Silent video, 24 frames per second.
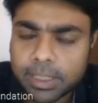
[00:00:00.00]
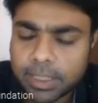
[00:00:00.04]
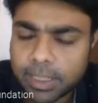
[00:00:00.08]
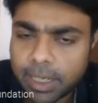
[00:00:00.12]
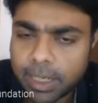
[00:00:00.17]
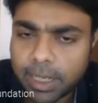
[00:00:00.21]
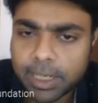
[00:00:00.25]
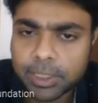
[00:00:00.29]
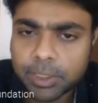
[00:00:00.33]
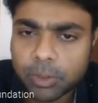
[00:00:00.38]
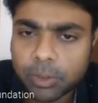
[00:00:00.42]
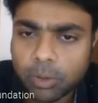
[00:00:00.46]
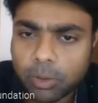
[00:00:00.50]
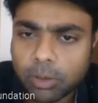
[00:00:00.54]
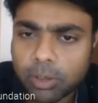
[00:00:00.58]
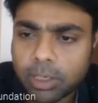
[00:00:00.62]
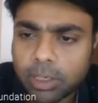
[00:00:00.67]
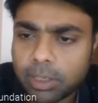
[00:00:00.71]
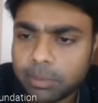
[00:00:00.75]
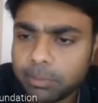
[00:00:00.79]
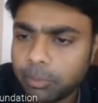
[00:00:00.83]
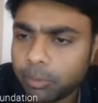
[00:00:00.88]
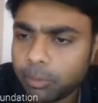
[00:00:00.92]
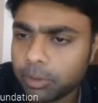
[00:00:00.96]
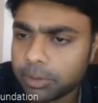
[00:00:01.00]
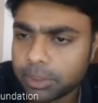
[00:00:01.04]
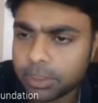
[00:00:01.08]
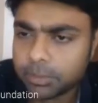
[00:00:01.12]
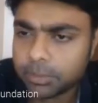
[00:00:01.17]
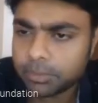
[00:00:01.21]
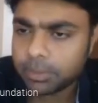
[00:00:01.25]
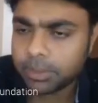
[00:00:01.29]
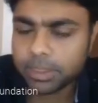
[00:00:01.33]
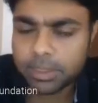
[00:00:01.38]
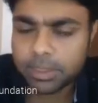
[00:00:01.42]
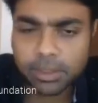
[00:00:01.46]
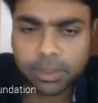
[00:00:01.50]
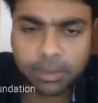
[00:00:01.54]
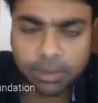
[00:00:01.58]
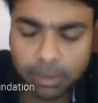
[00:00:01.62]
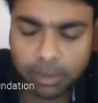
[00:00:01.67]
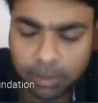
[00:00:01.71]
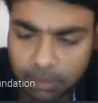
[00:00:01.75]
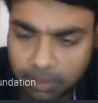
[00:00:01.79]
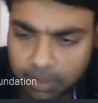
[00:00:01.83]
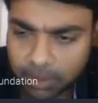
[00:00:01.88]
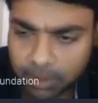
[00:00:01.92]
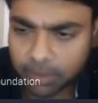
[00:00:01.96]
in cash or deposits with the
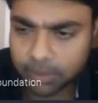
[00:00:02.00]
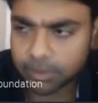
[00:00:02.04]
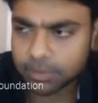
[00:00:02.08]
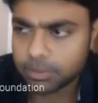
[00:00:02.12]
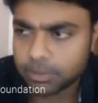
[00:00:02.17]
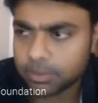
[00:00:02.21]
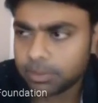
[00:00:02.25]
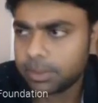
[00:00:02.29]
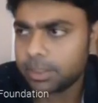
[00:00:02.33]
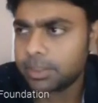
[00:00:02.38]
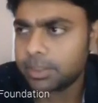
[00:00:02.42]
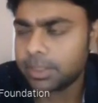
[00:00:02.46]
central bank.